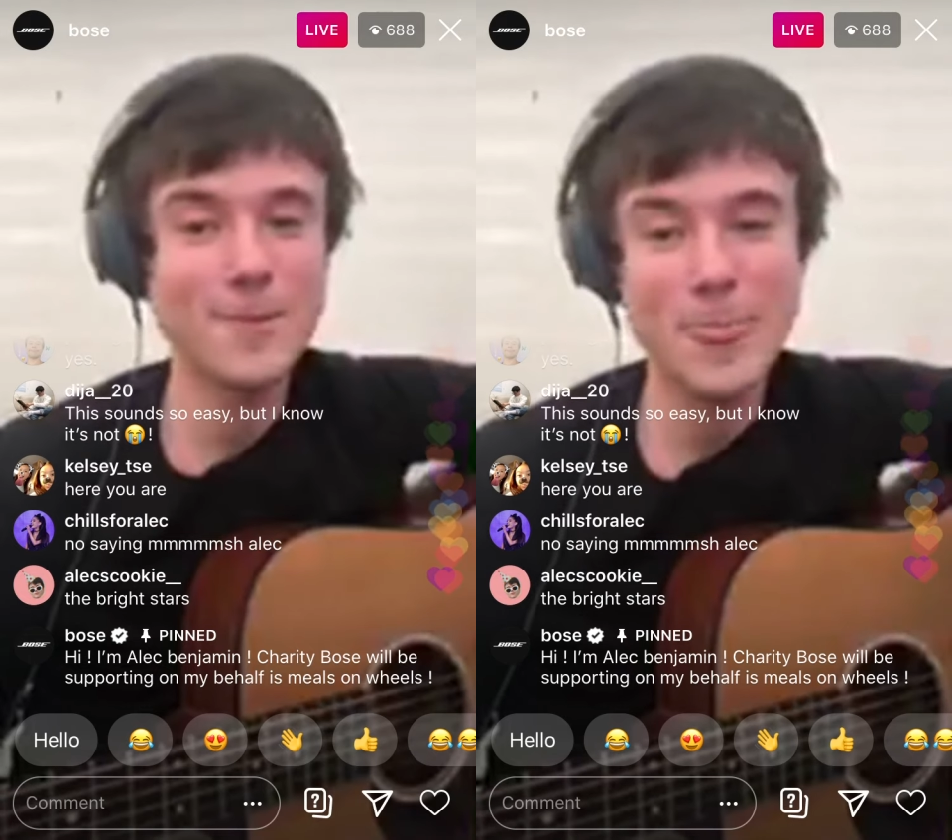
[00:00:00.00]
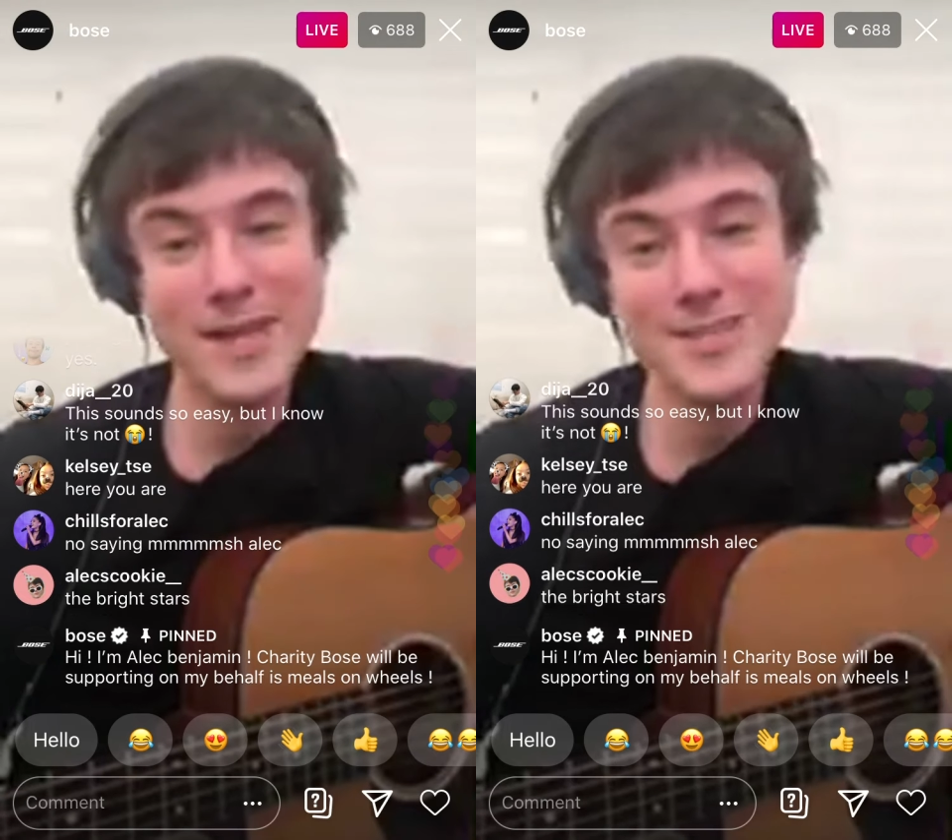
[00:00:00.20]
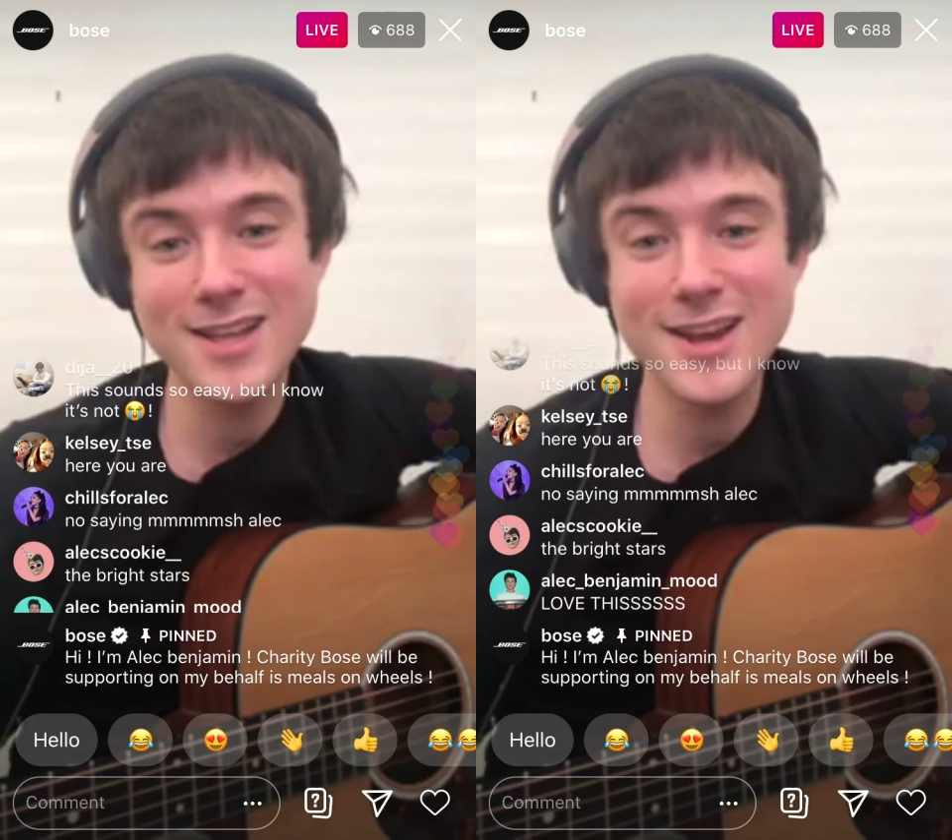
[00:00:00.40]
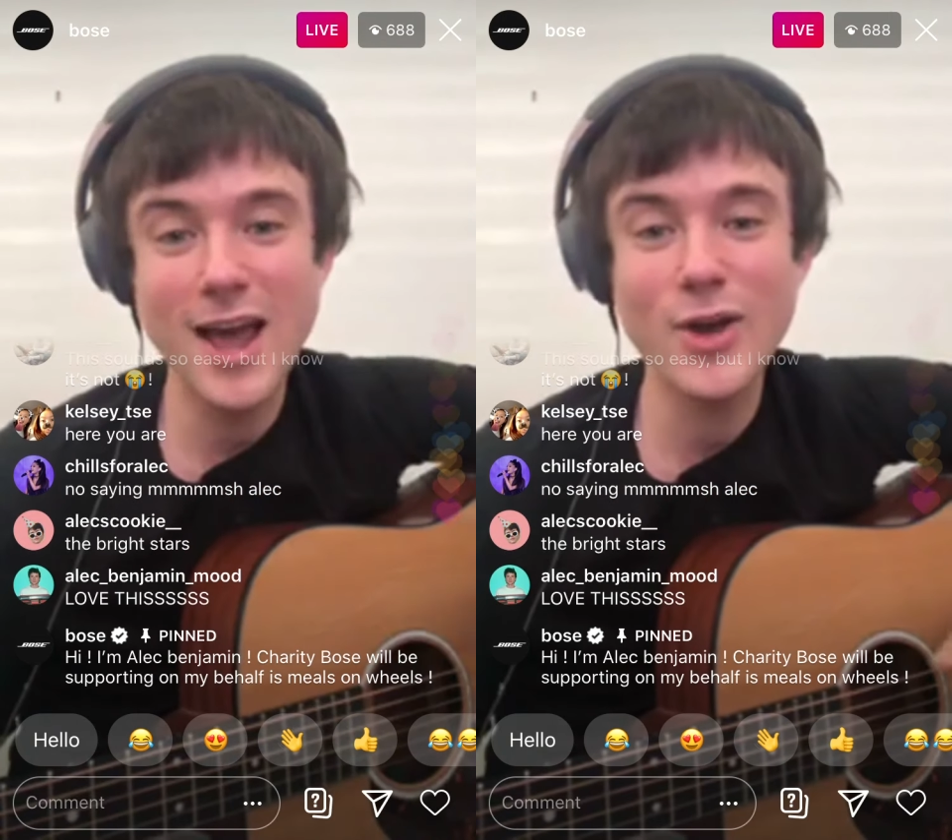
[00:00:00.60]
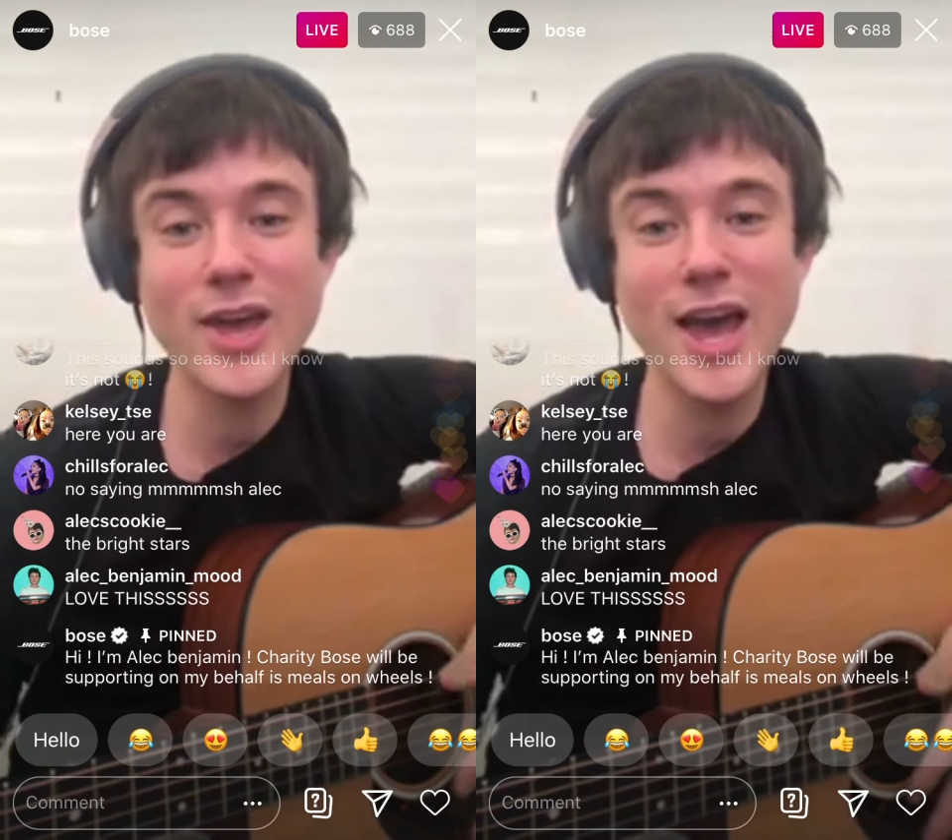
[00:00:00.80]
That's not
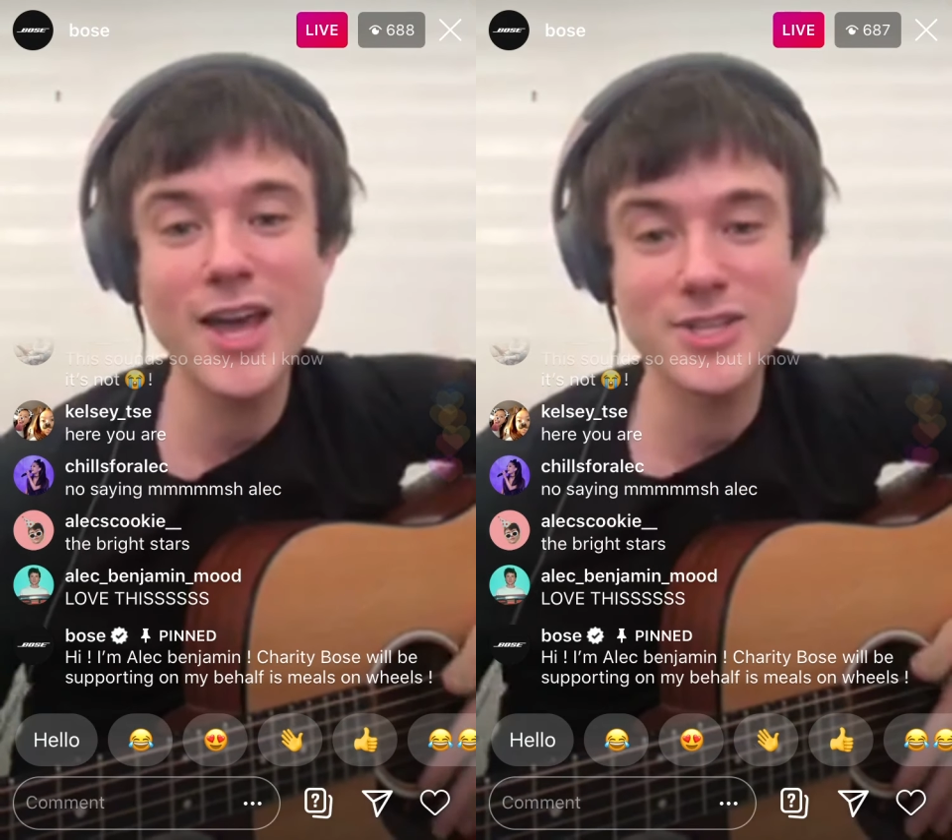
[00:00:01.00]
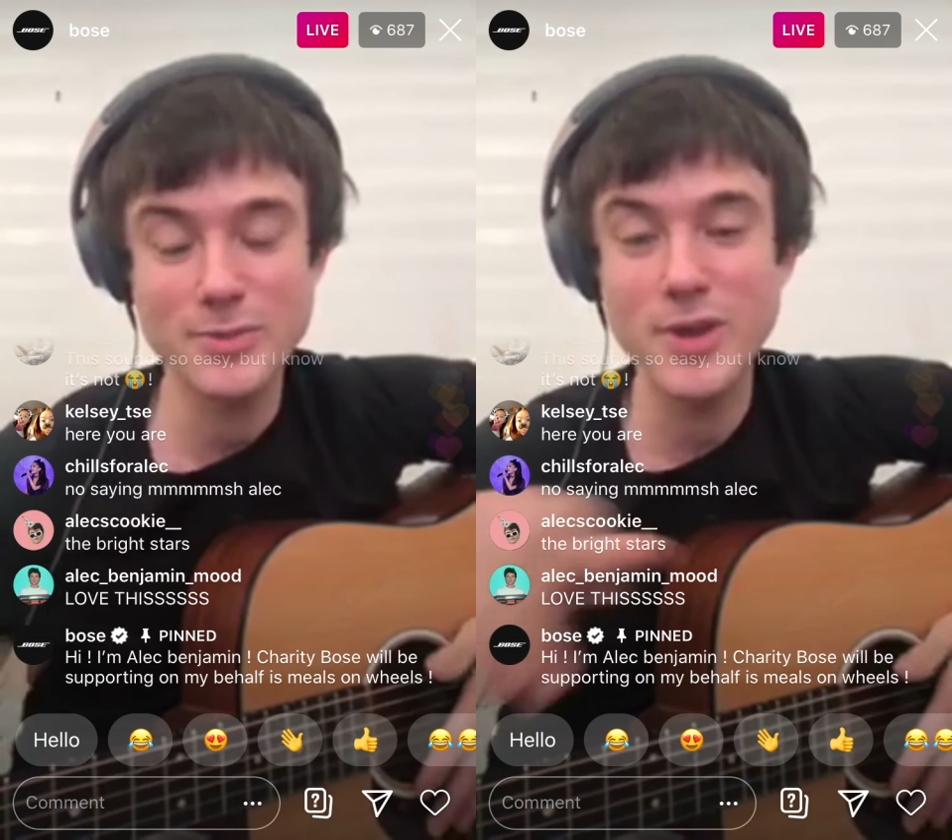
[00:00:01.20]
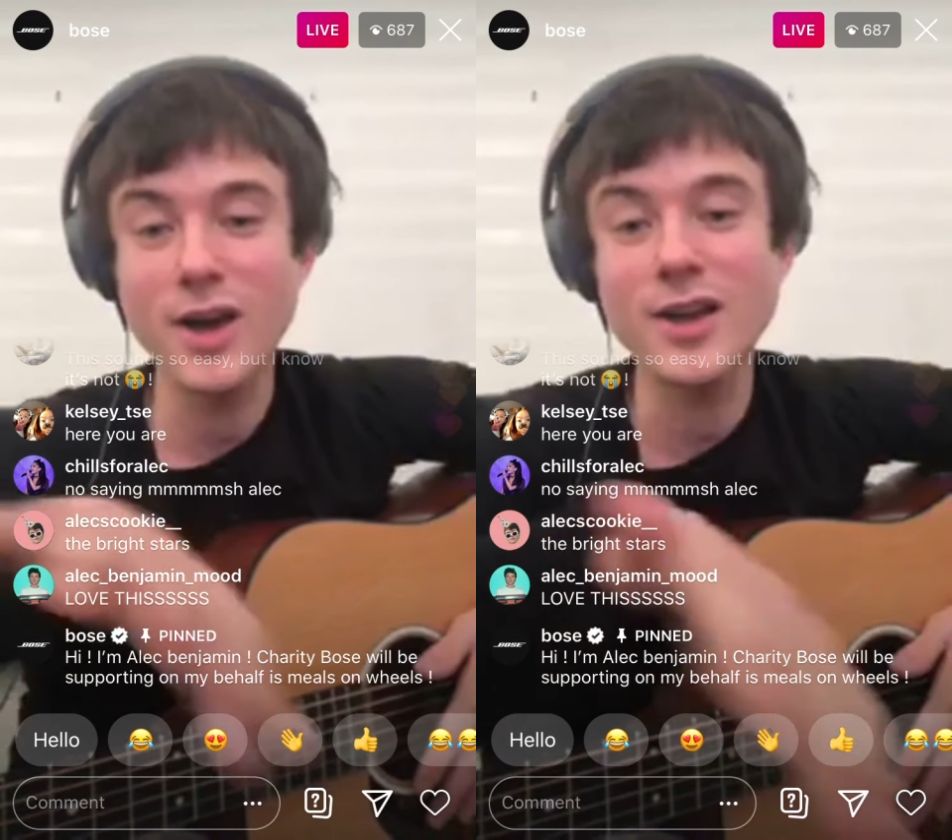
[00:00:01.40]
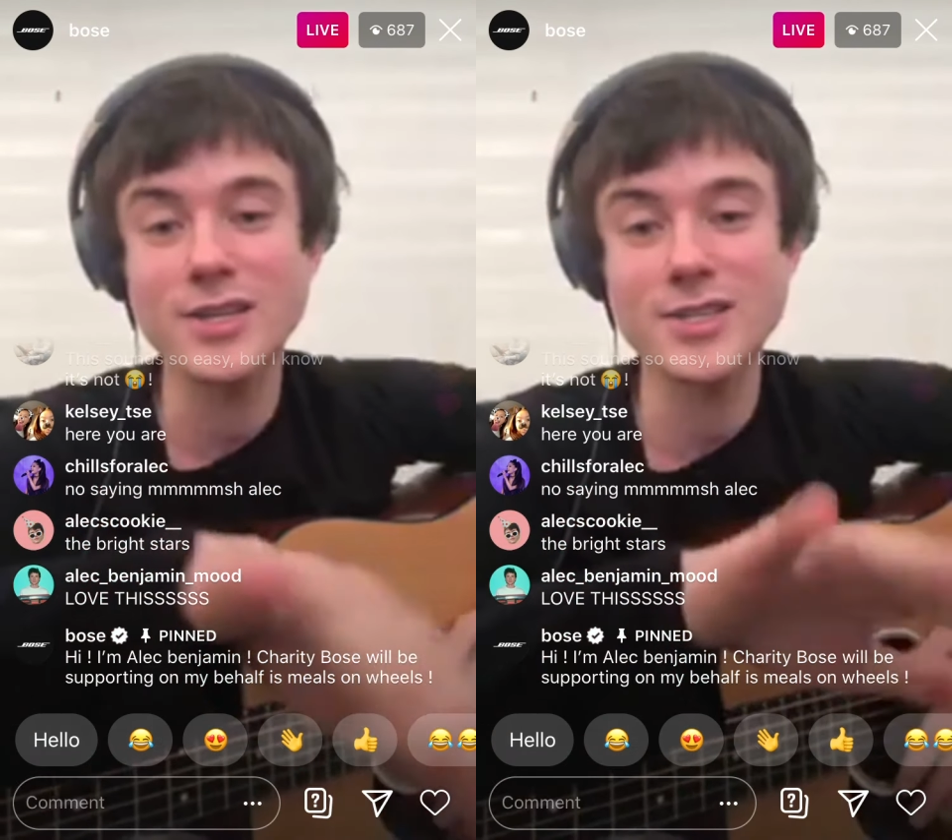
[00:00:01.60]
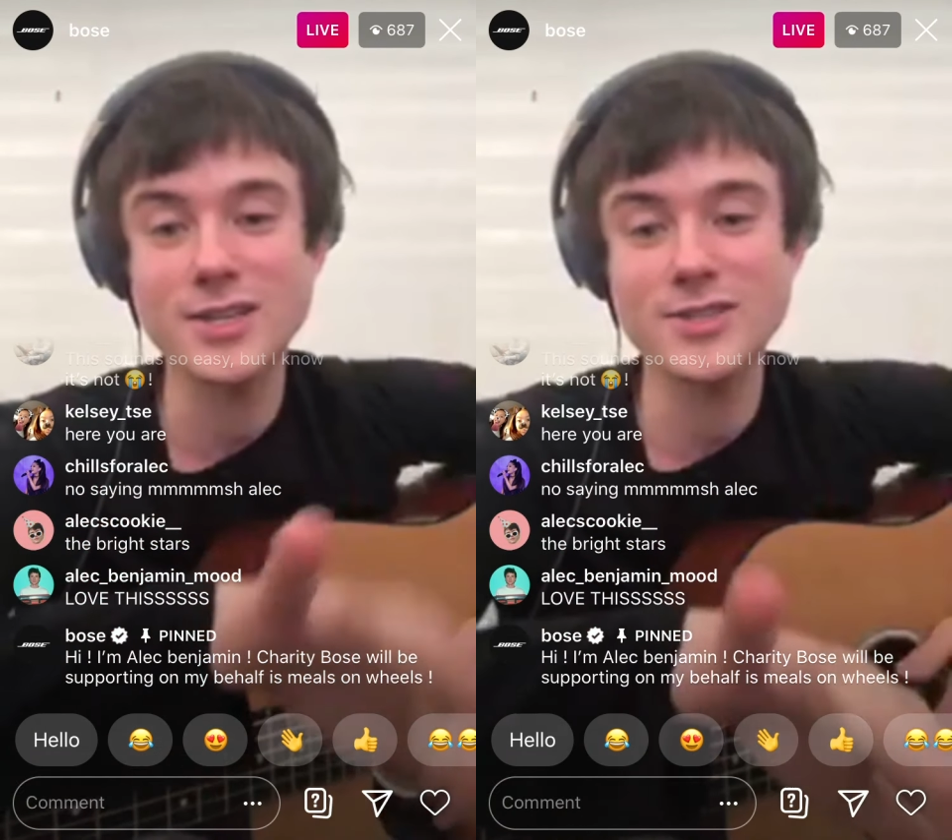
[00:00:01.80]
okay. To be
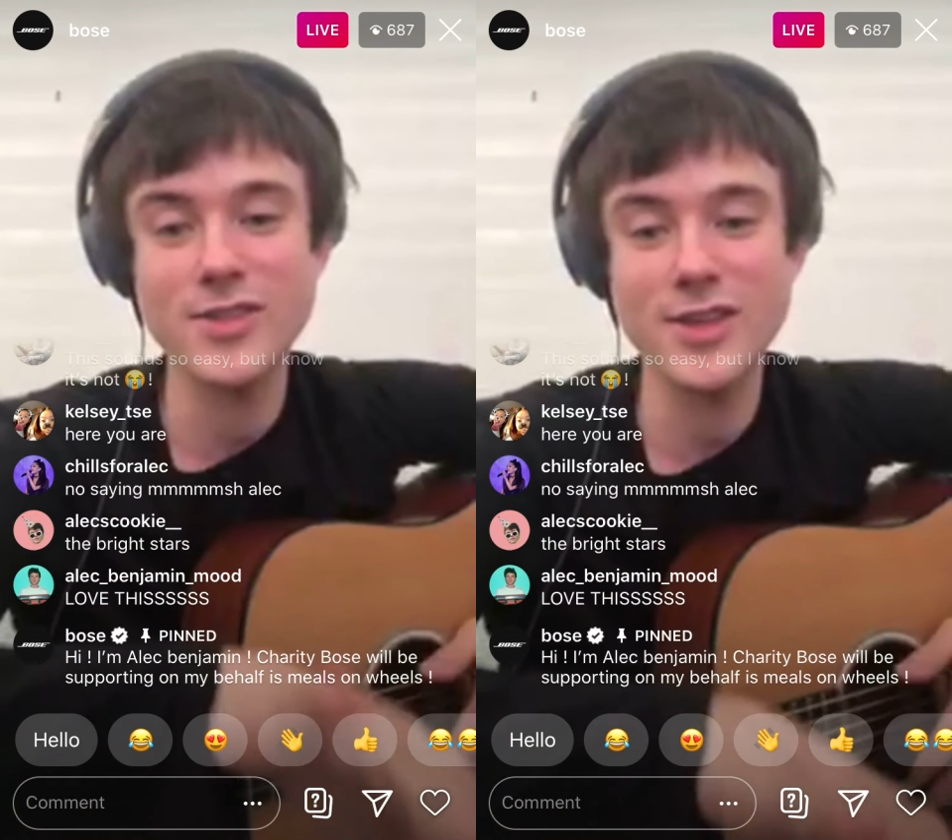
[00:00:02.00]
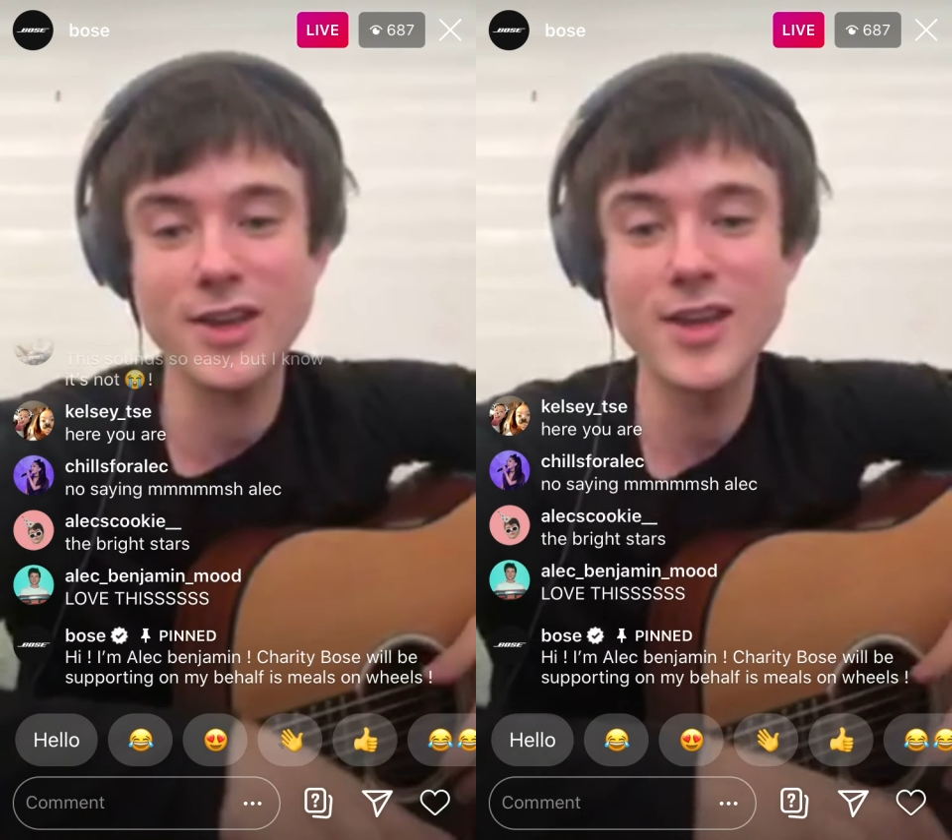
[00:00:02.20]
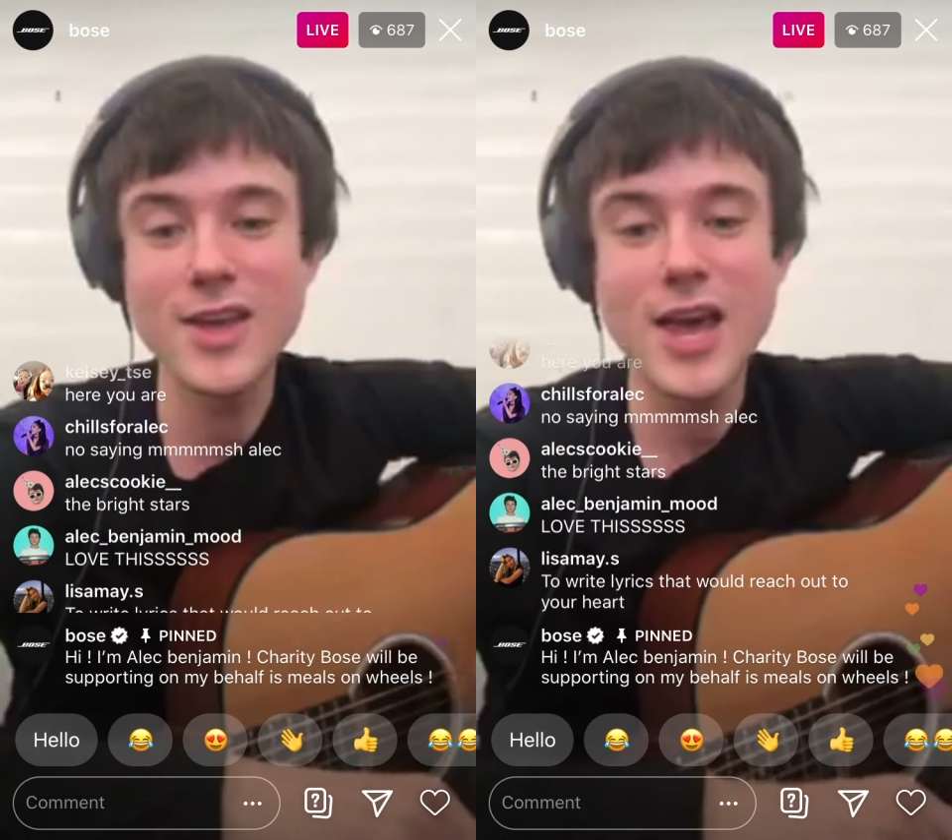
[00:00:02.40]
honest, here's the thing.